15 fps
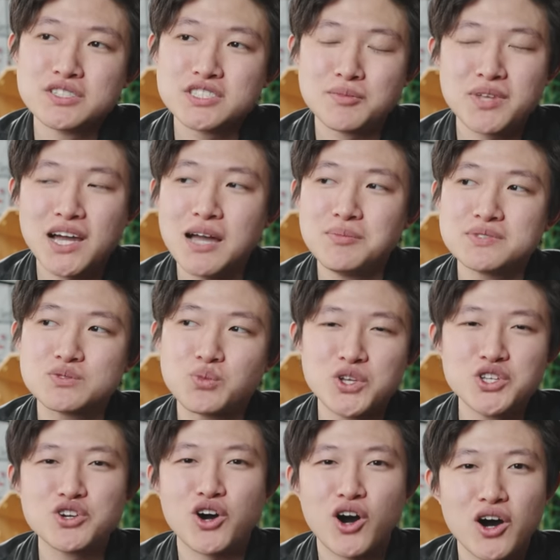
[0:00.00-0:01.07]
Sometimes
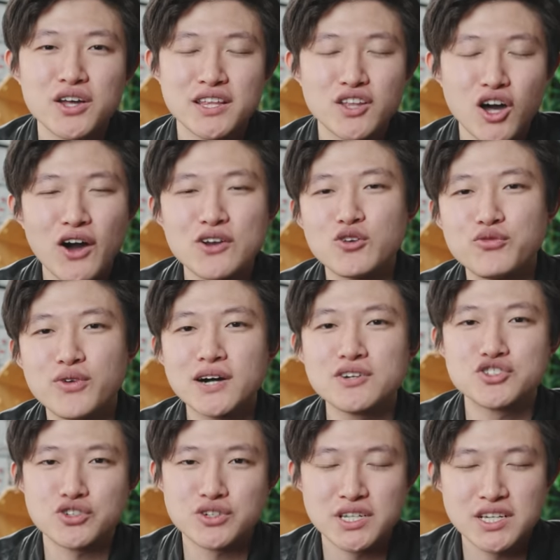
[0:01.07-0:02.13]
when you're on an audiophile
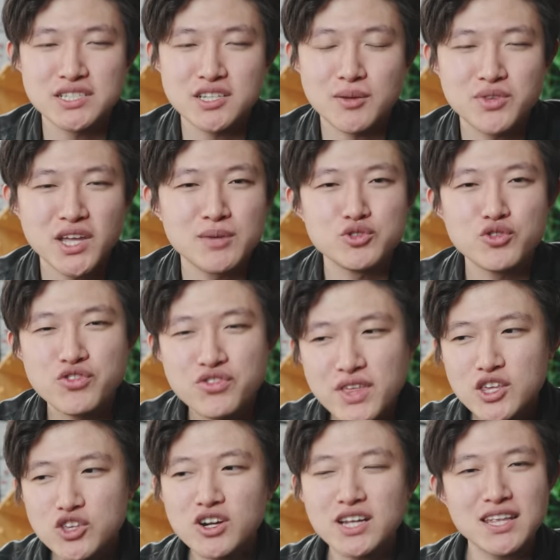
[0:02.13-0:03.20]
journey, sometimes you
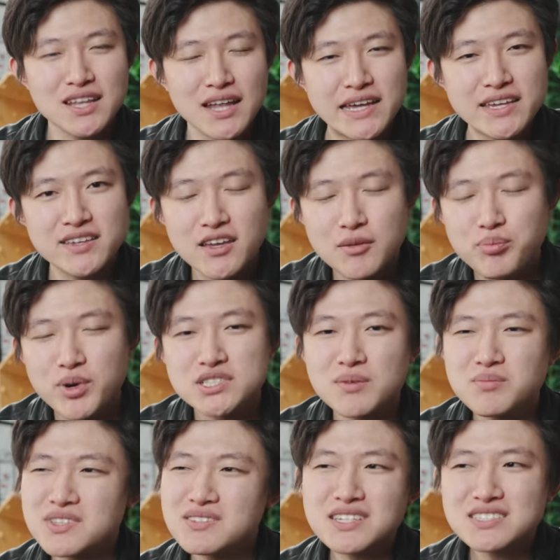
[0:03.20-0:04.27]
think you're gonna like it, but
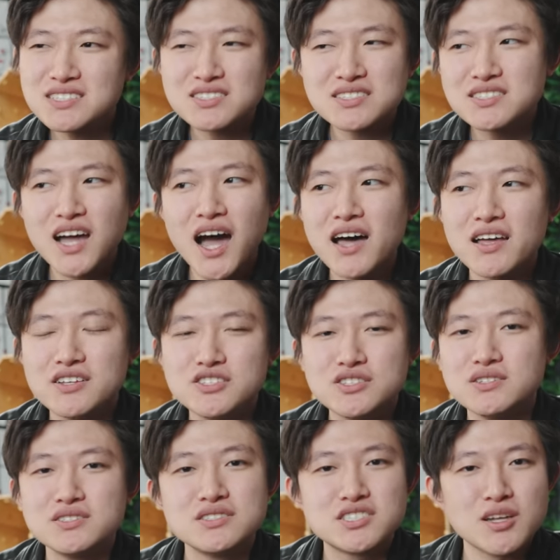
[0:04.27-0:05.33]
it's just not
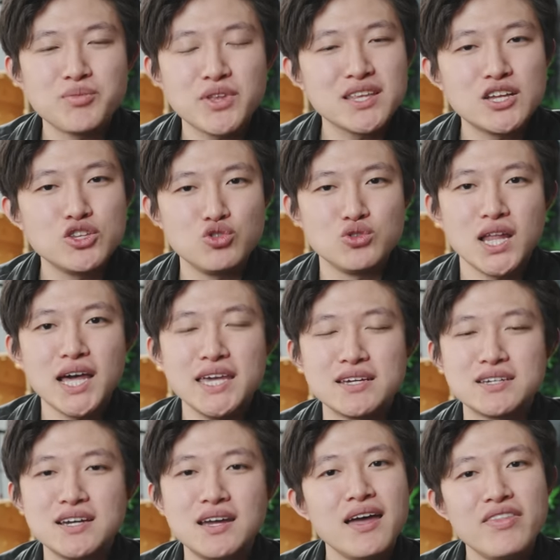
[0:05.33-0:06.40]
something that you like.